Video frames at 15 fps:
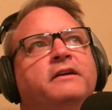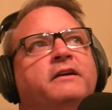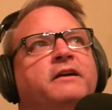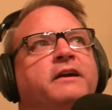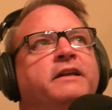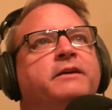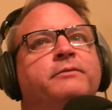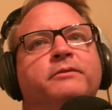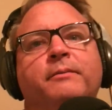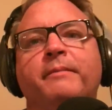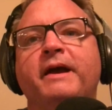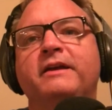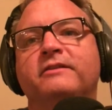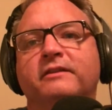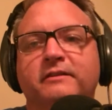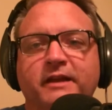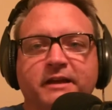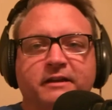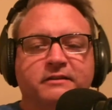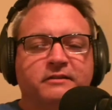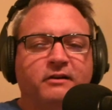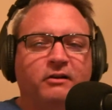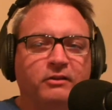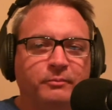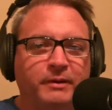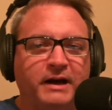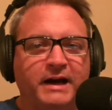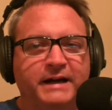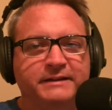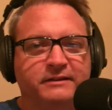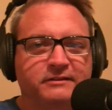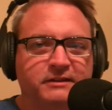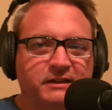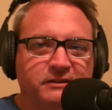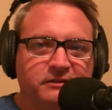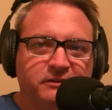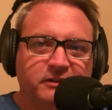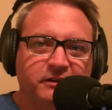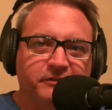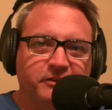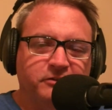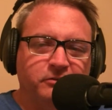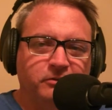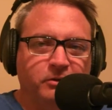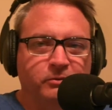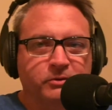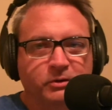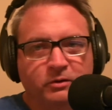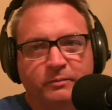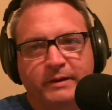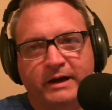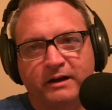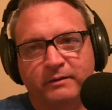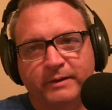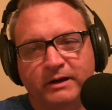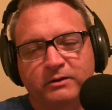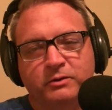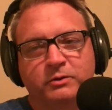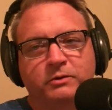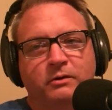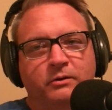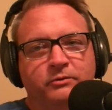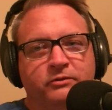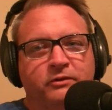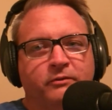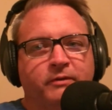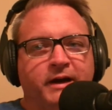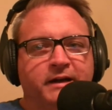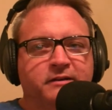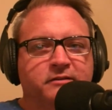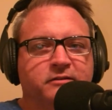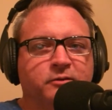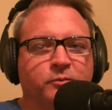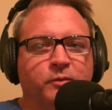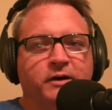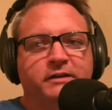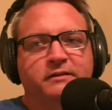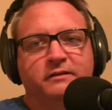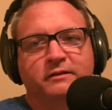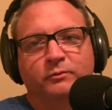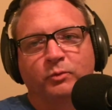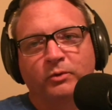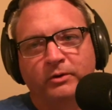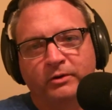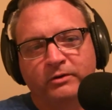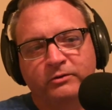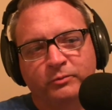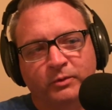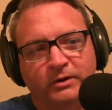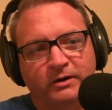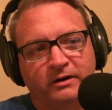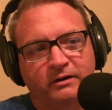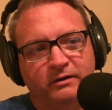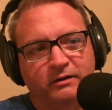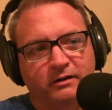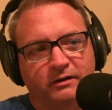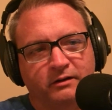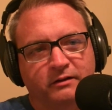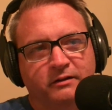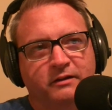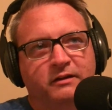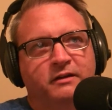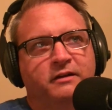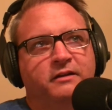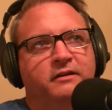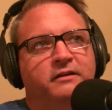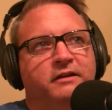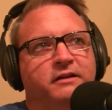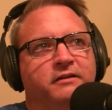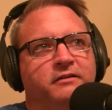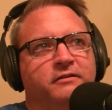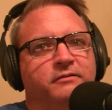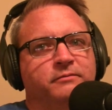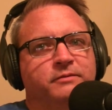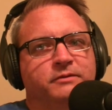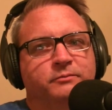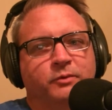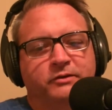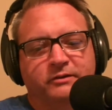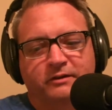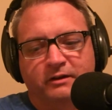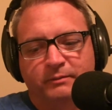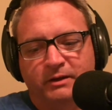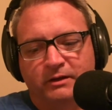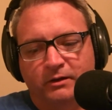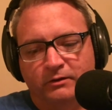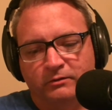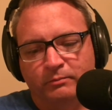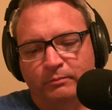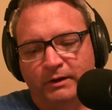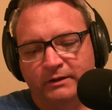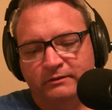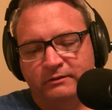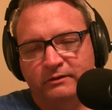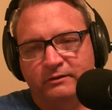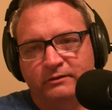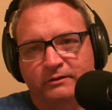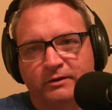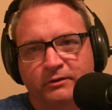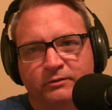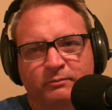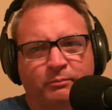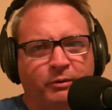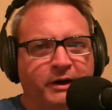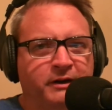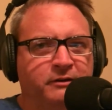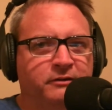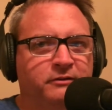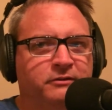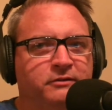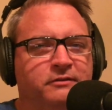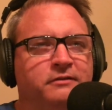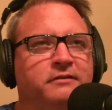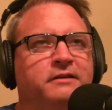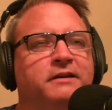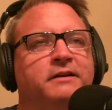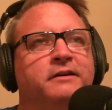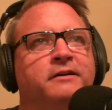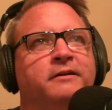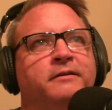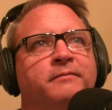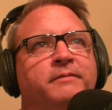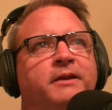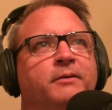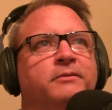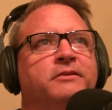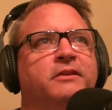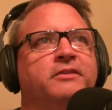and it was amazing. Like, it's all the behind-the-scenes stuff that you don't know about who owns the rights to what the words were. Was it going to be Ghostbusters or Ghostbreakers? There was a